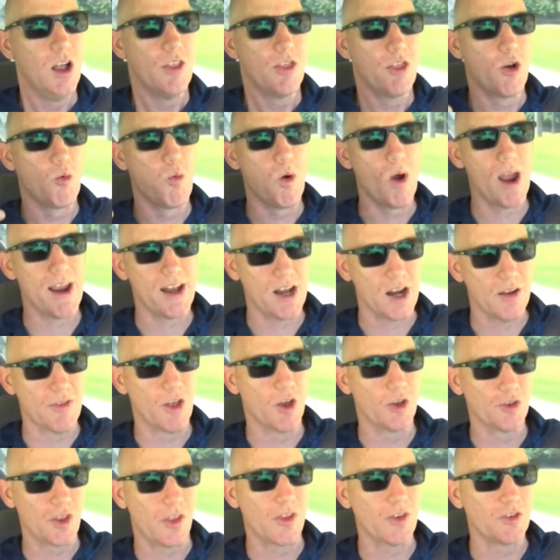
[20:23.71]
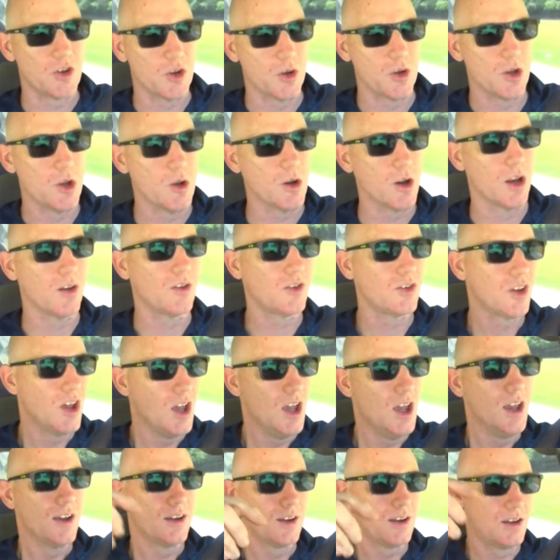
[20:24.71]
the weight of those other two units
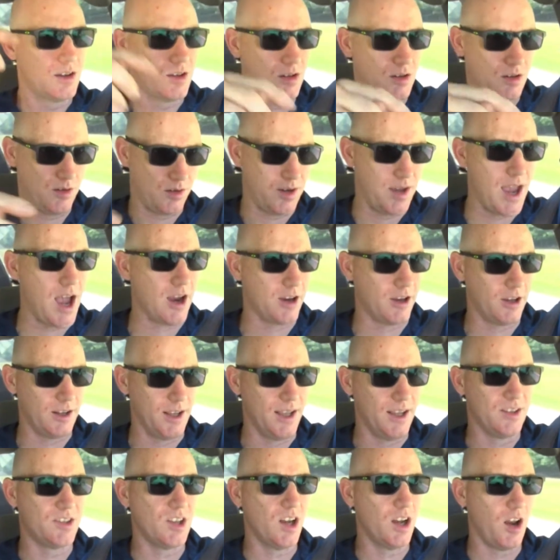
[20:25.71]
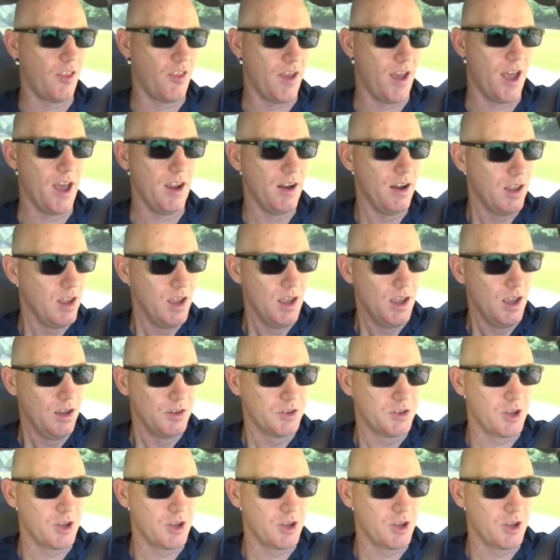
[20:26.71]
calculates into that.